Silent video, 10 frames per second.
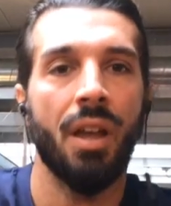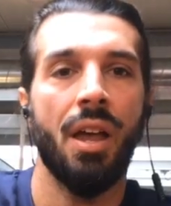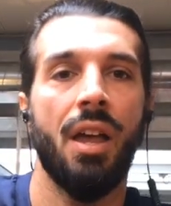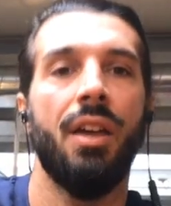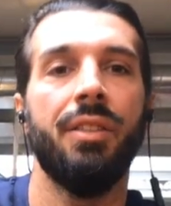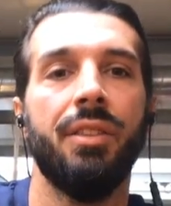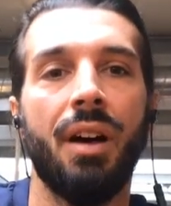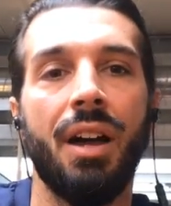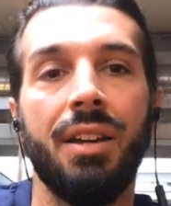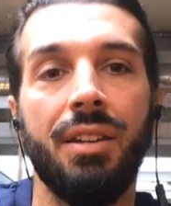and
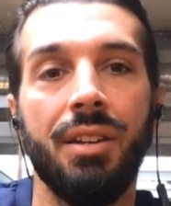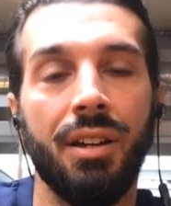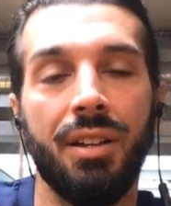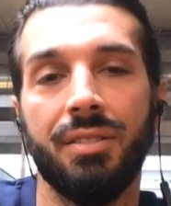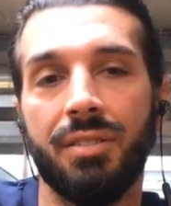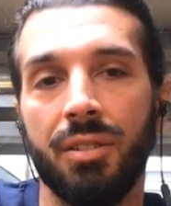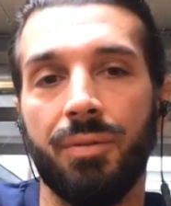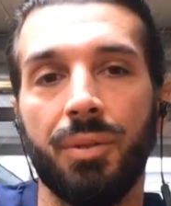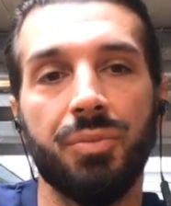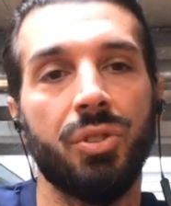the idea is to,
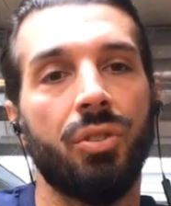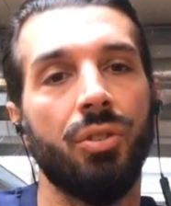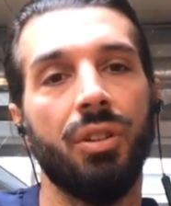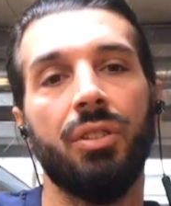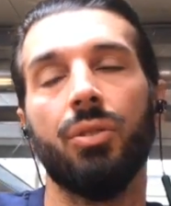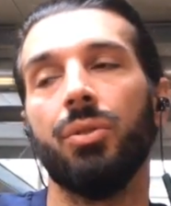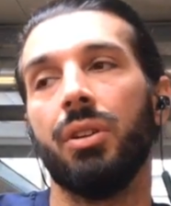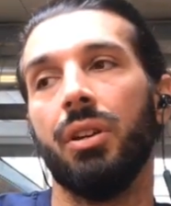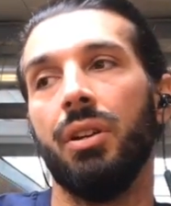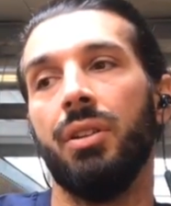from security
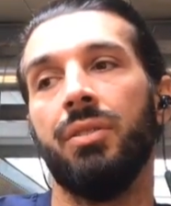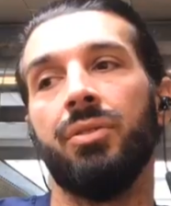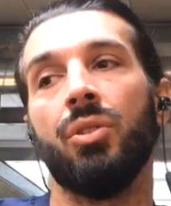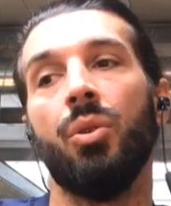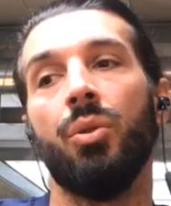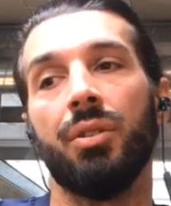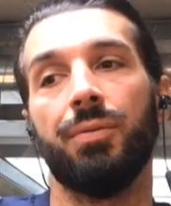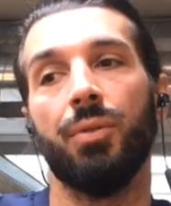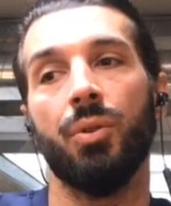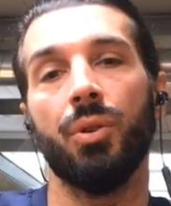token going
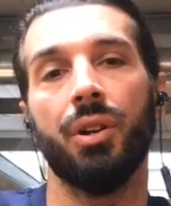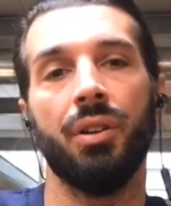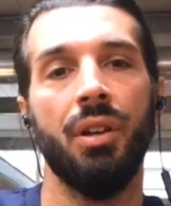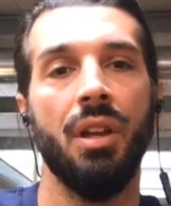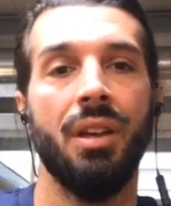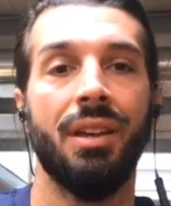forward,